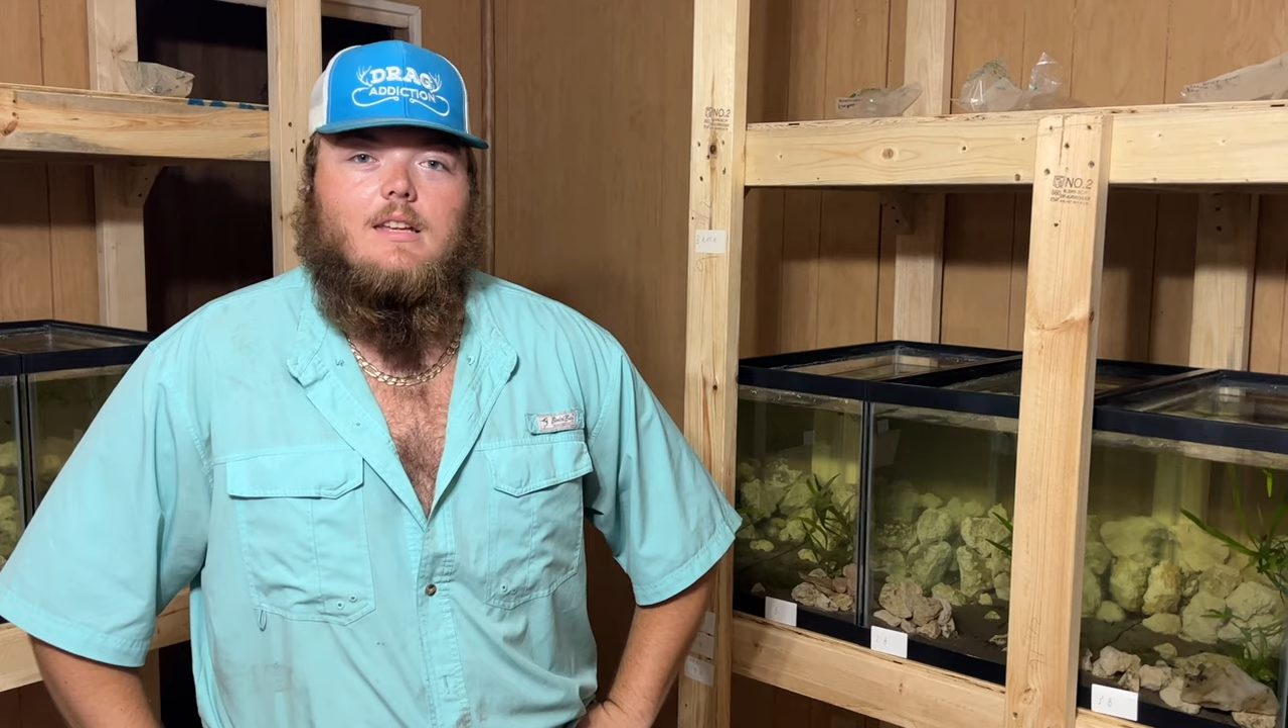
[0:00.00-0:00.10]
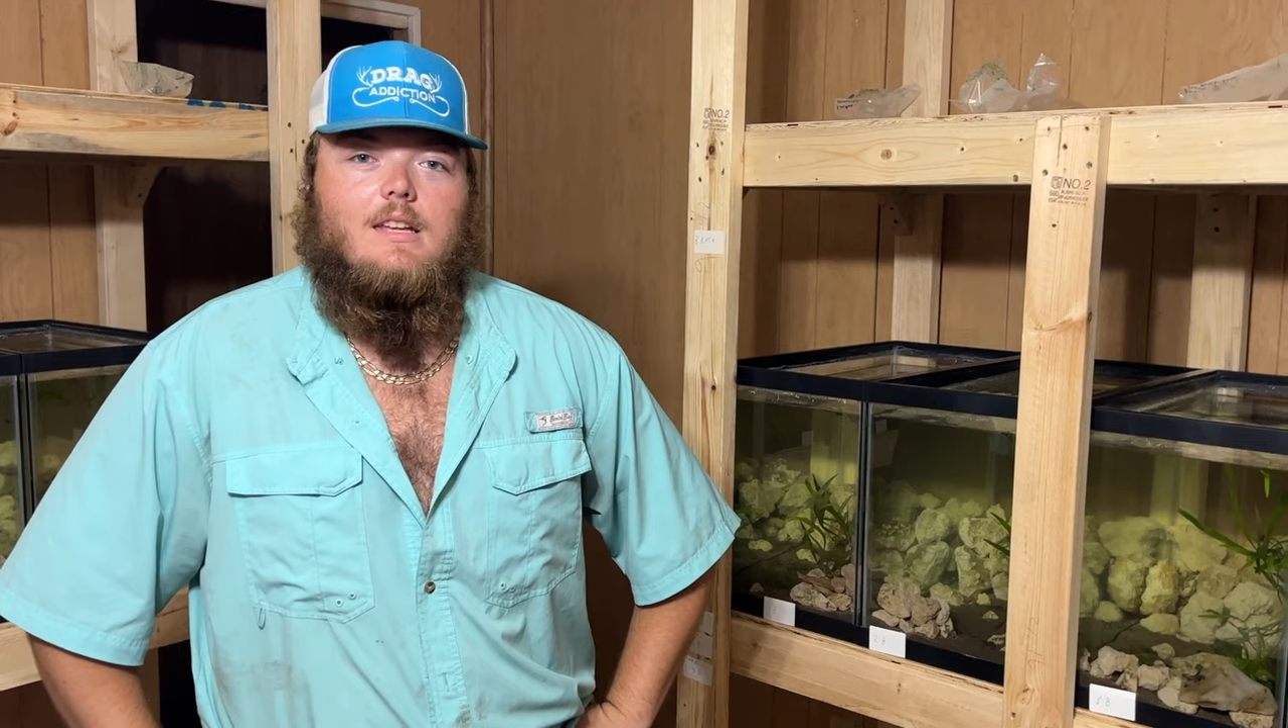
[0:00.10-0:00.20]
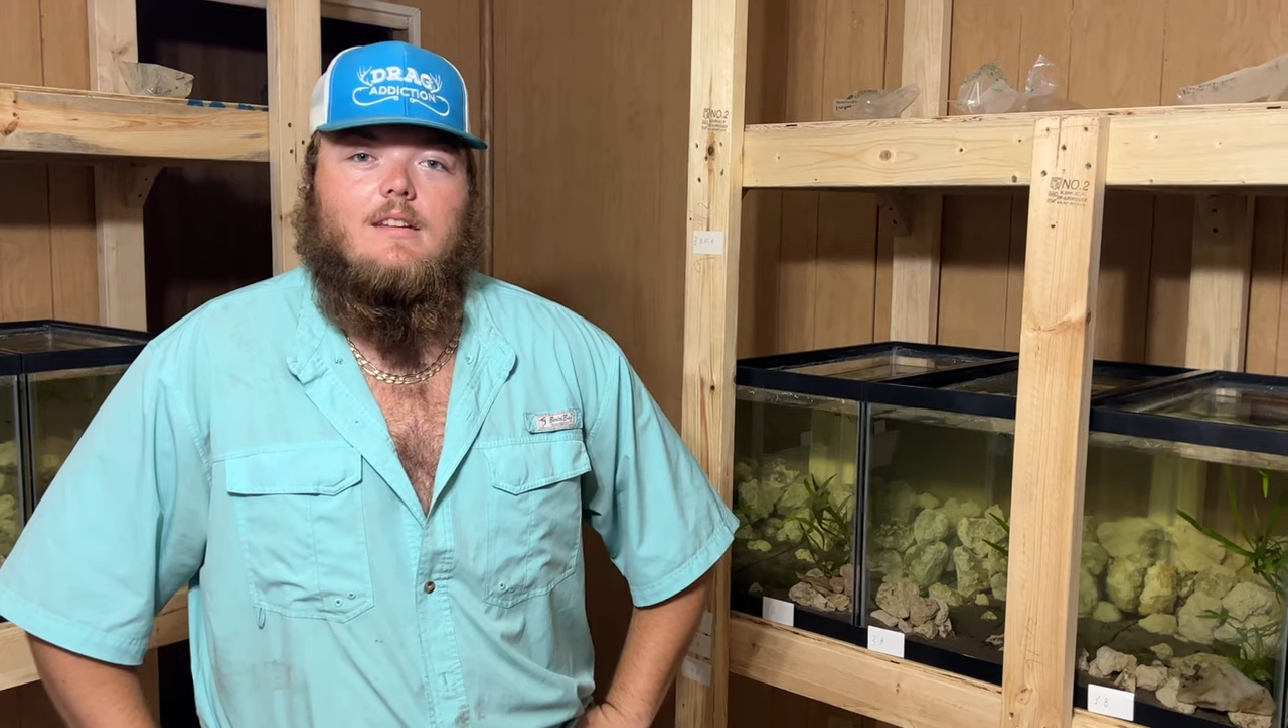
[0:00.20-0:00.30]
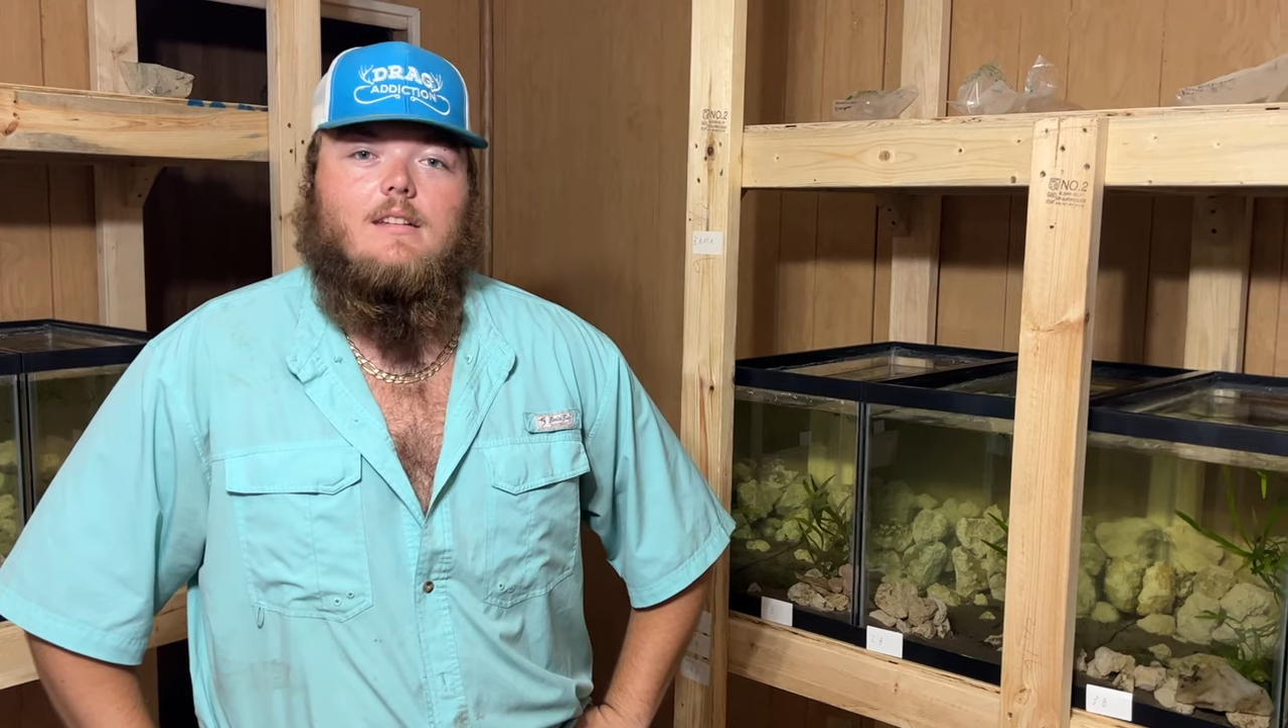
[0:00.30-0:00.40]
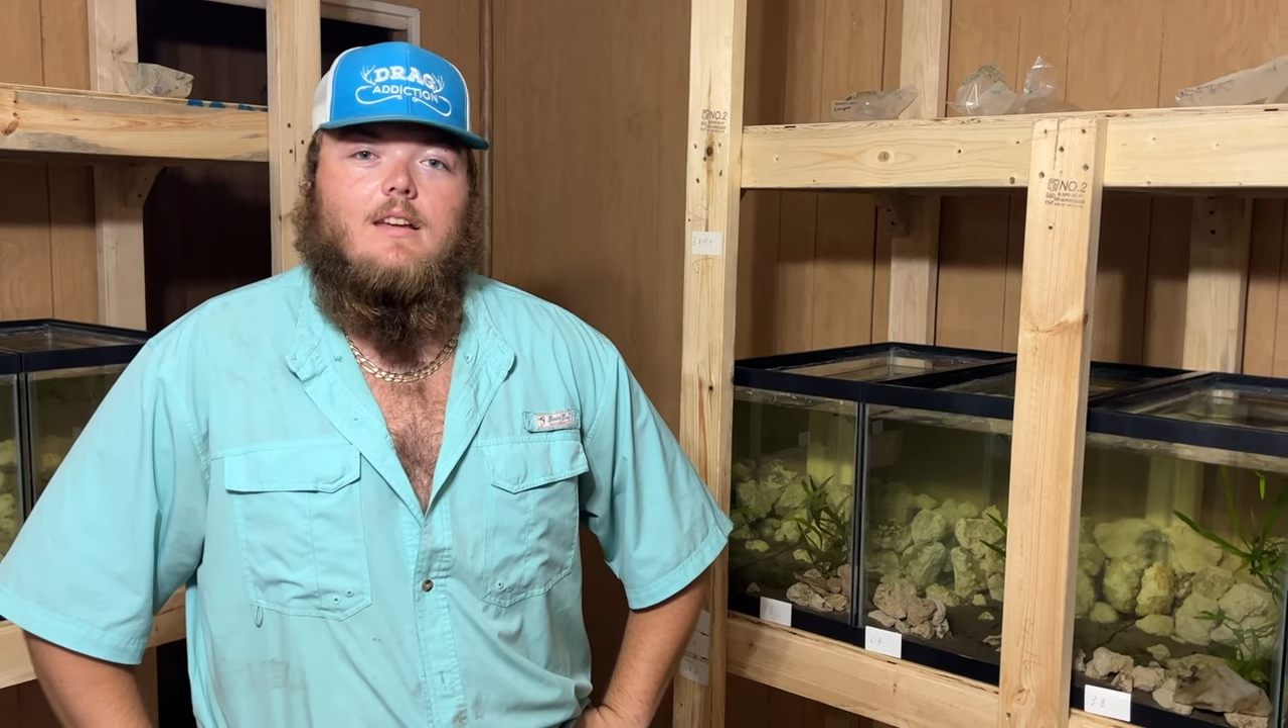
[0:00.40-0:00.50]

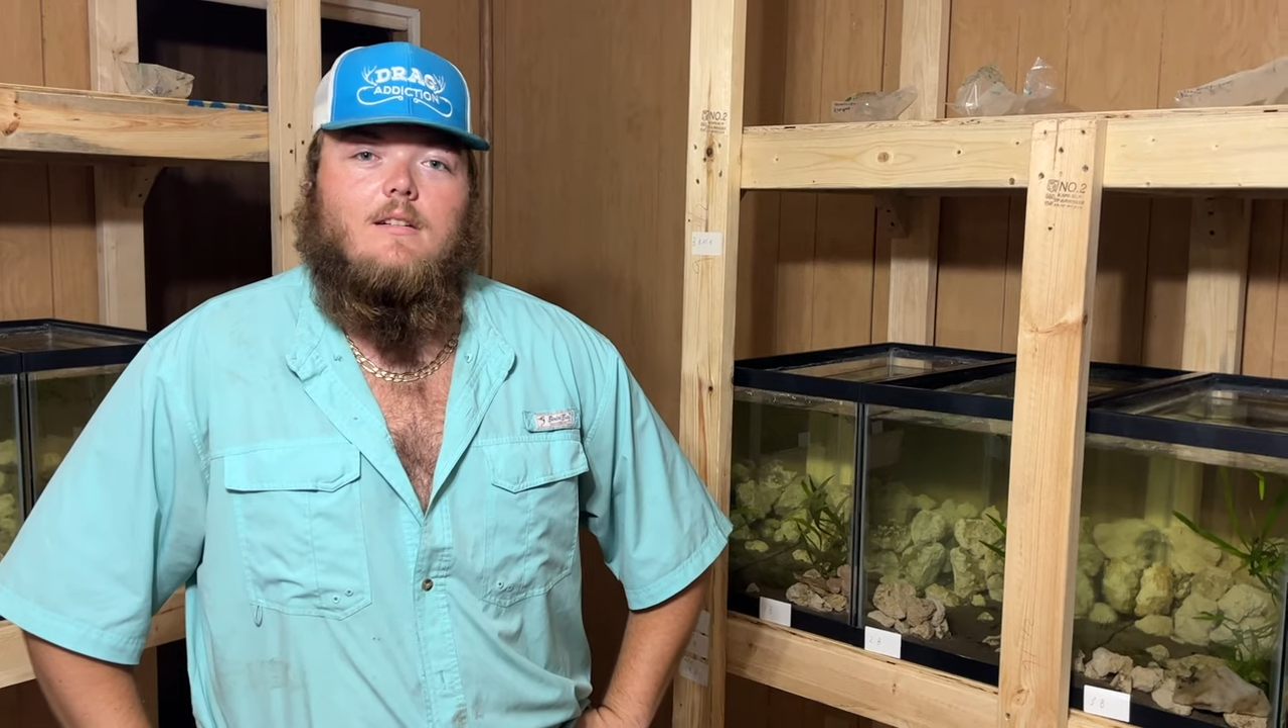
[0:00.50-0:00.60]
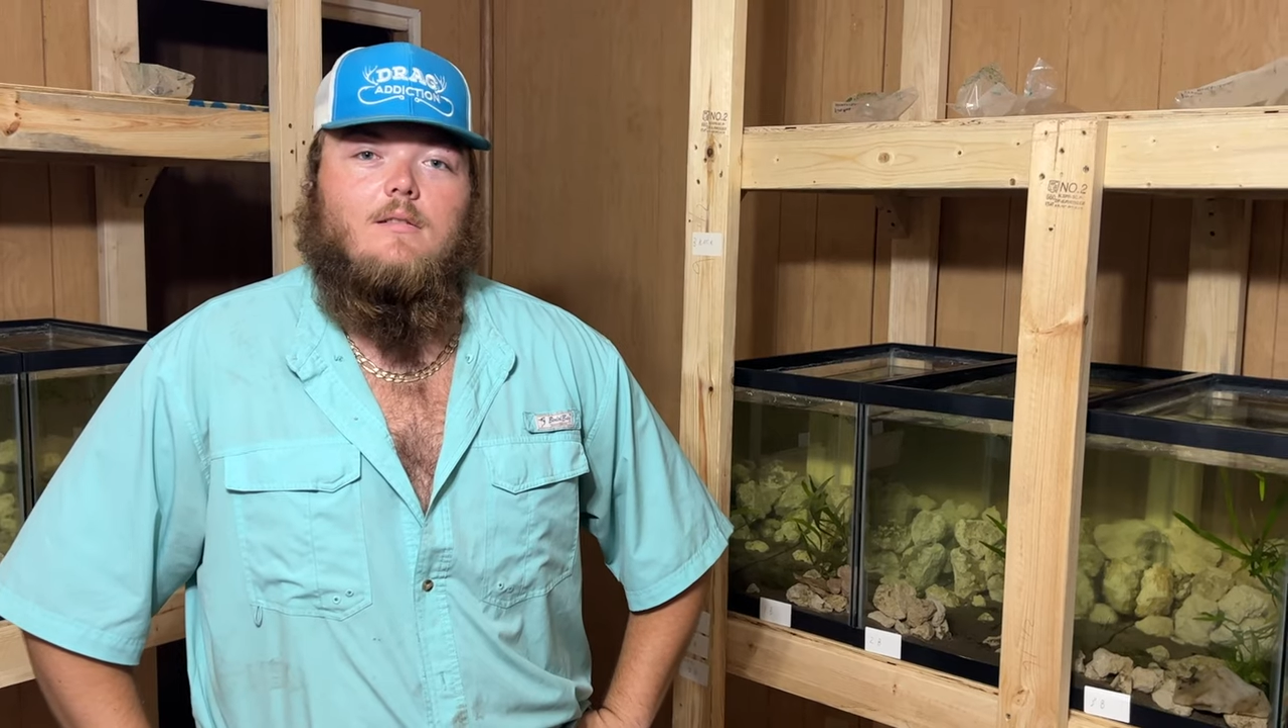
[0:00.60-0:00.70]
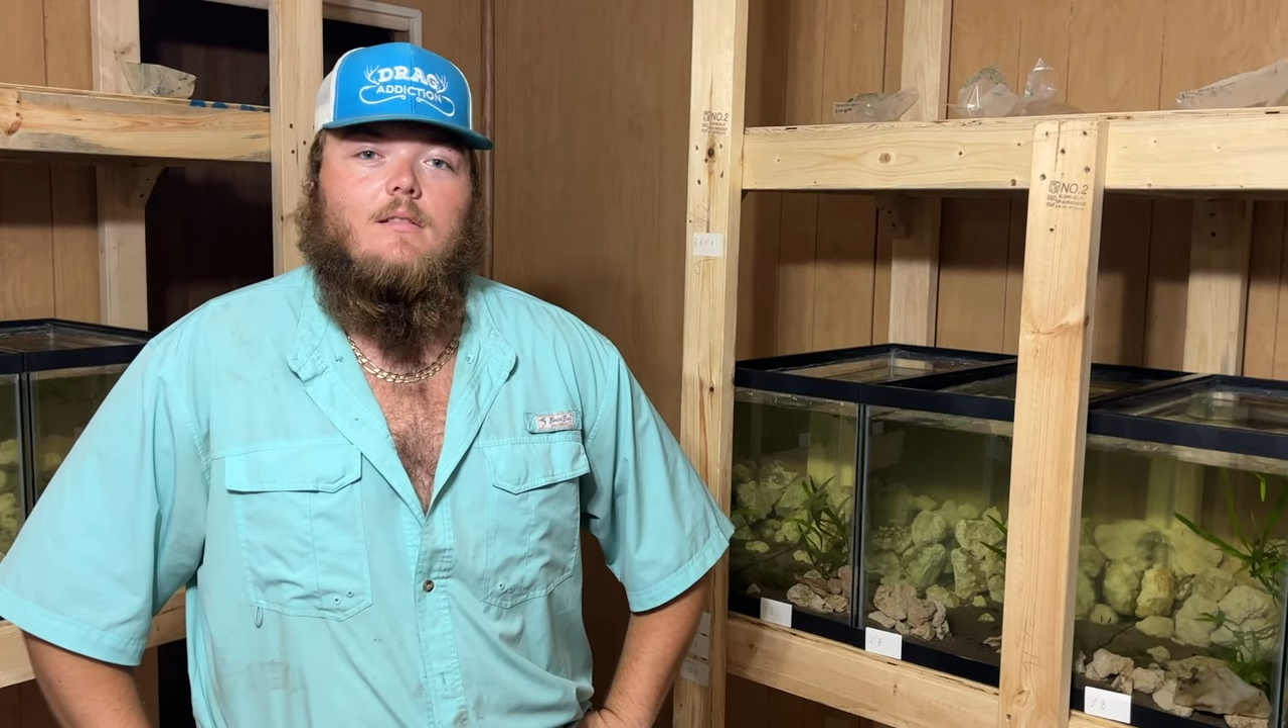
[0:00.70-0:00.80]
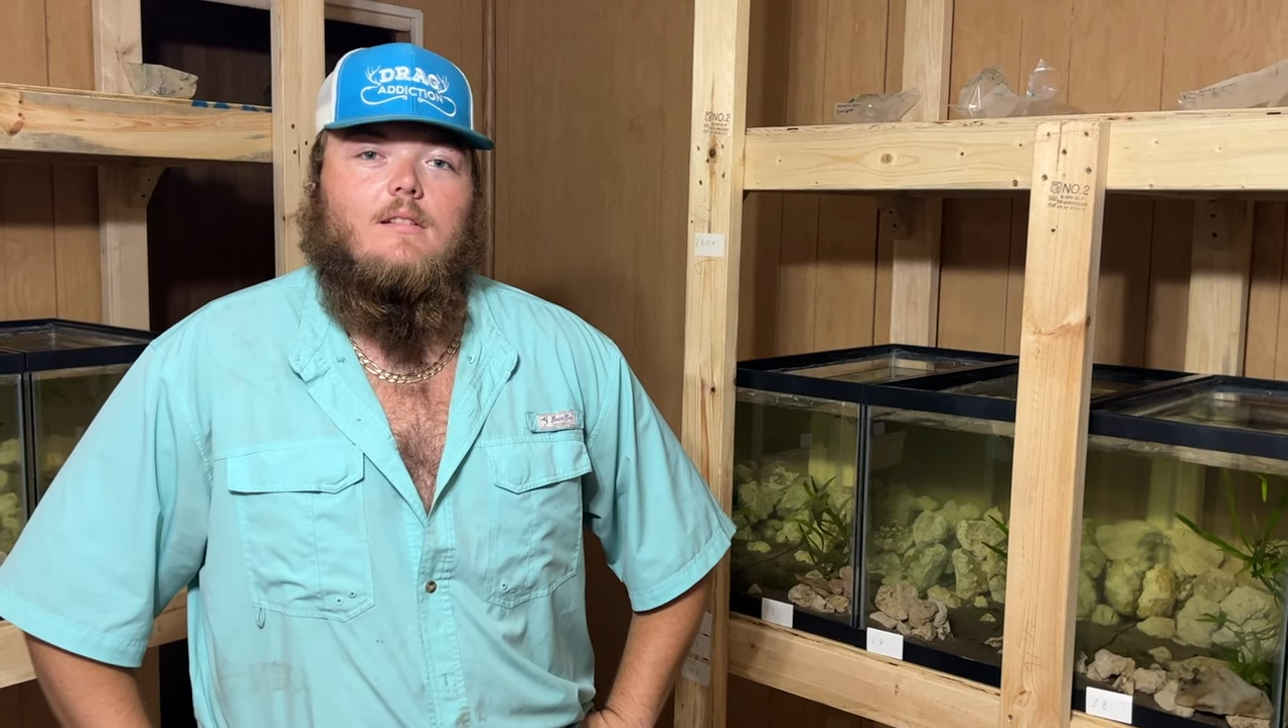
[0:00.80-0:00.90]
get now.